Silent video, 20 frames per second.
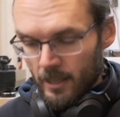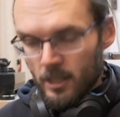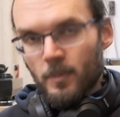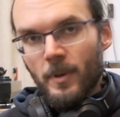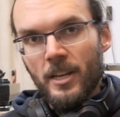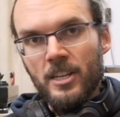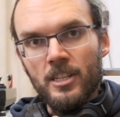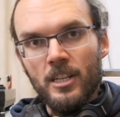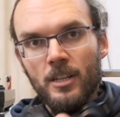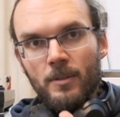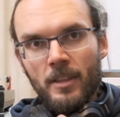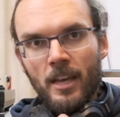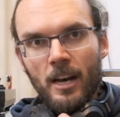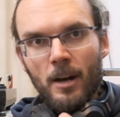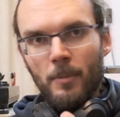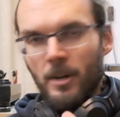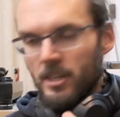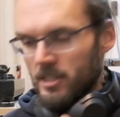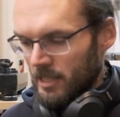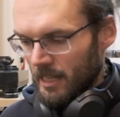especially with how
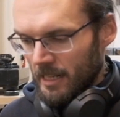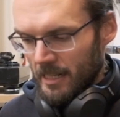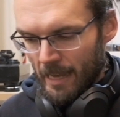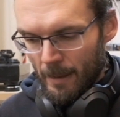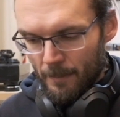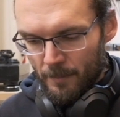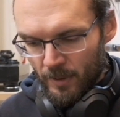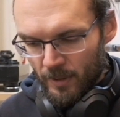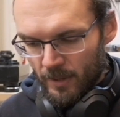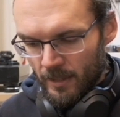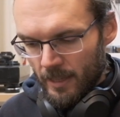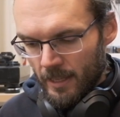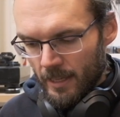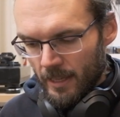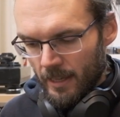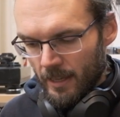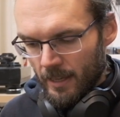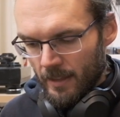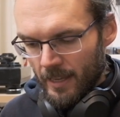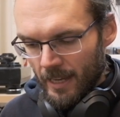much they dampen
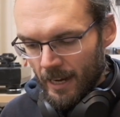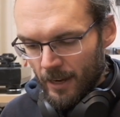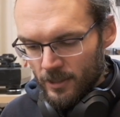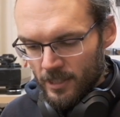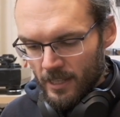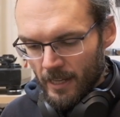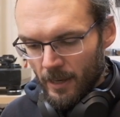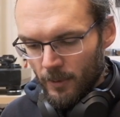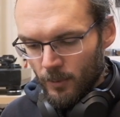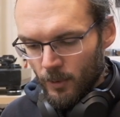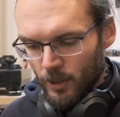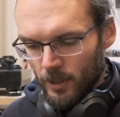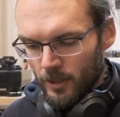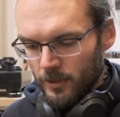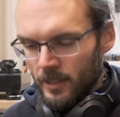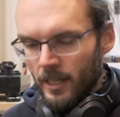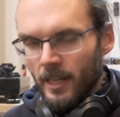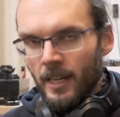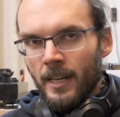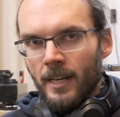the outside
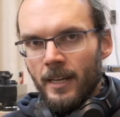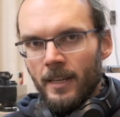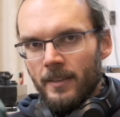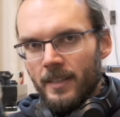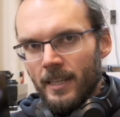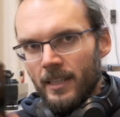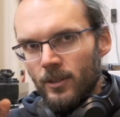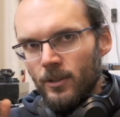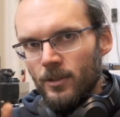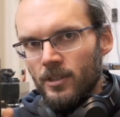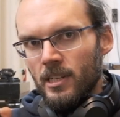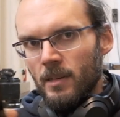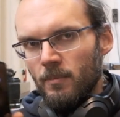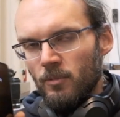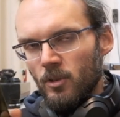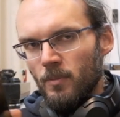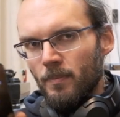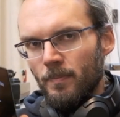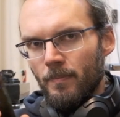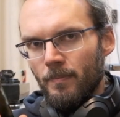world. They do seem
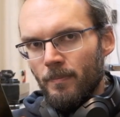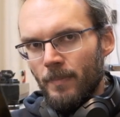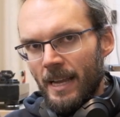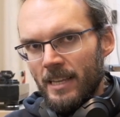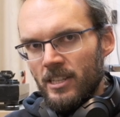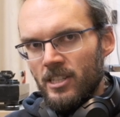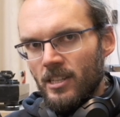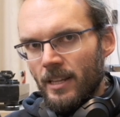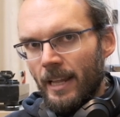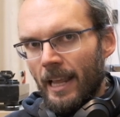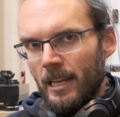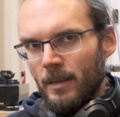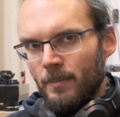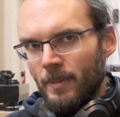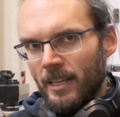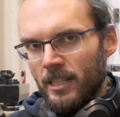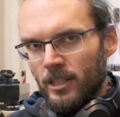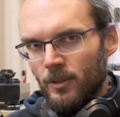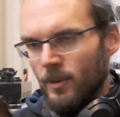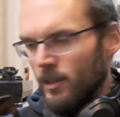to match slightly
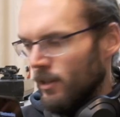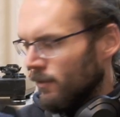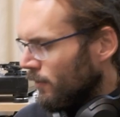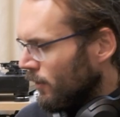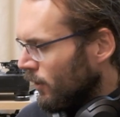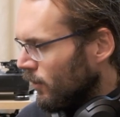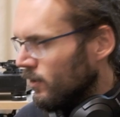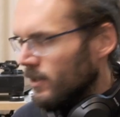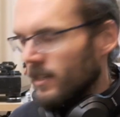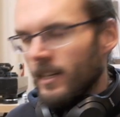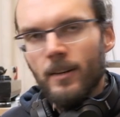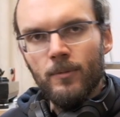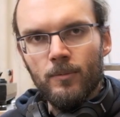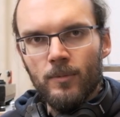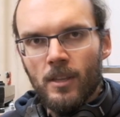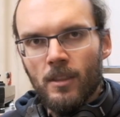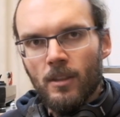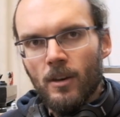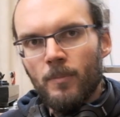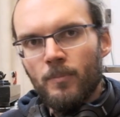better with a phone than
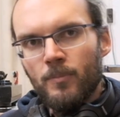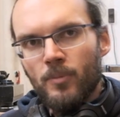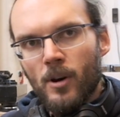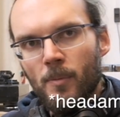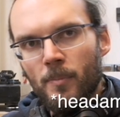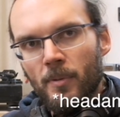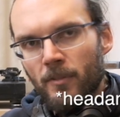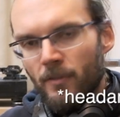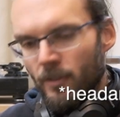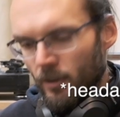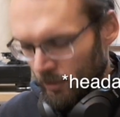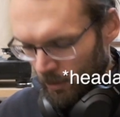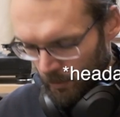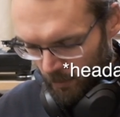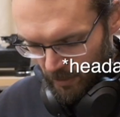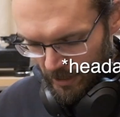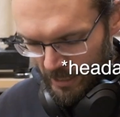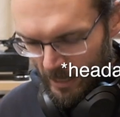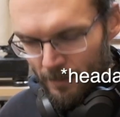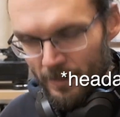with a proper phono
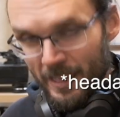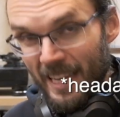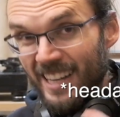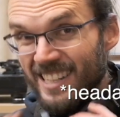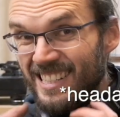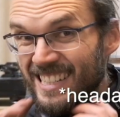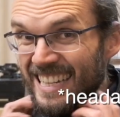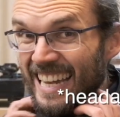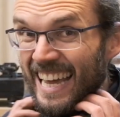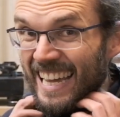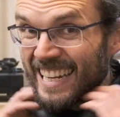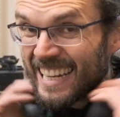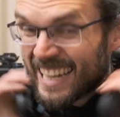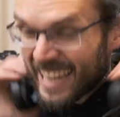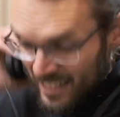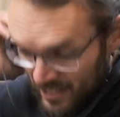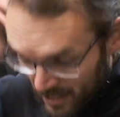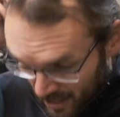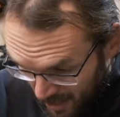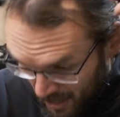preamp. They are slightly
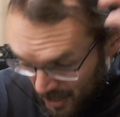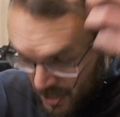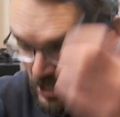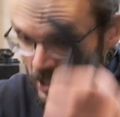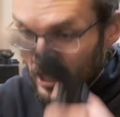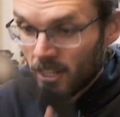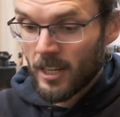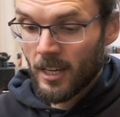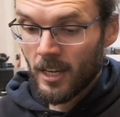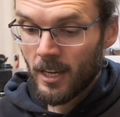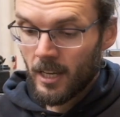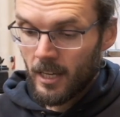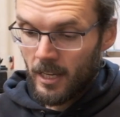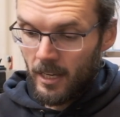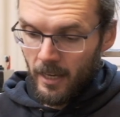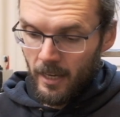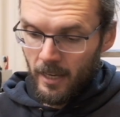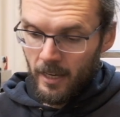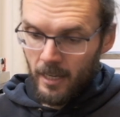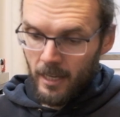less harsh.
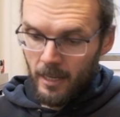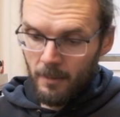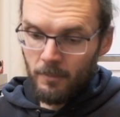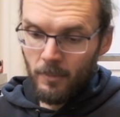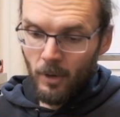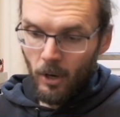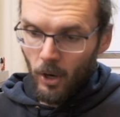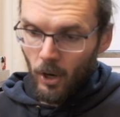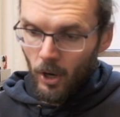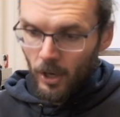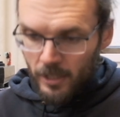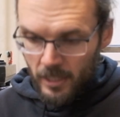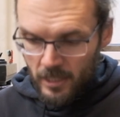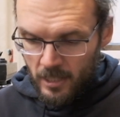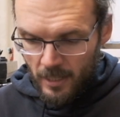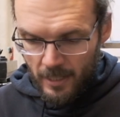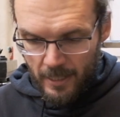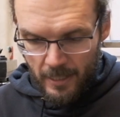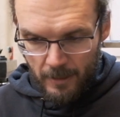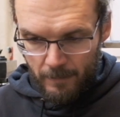
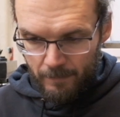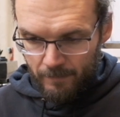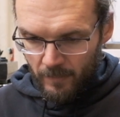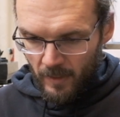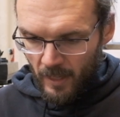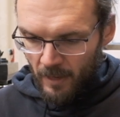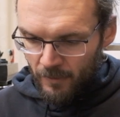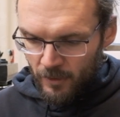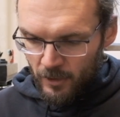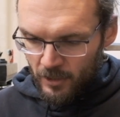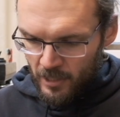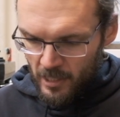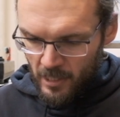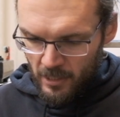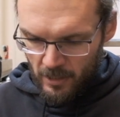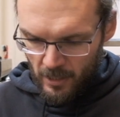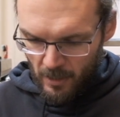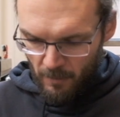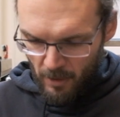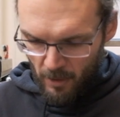Honestly, if you see
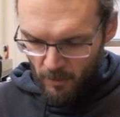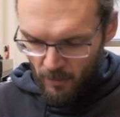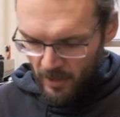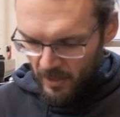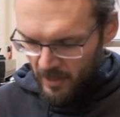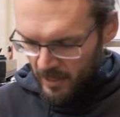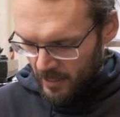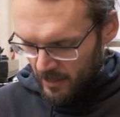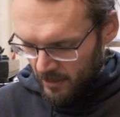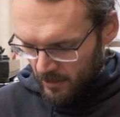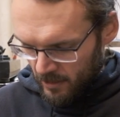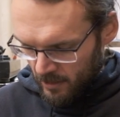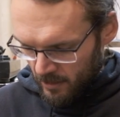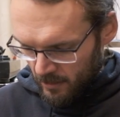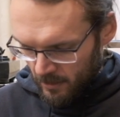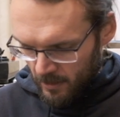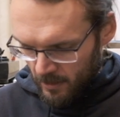someone with these,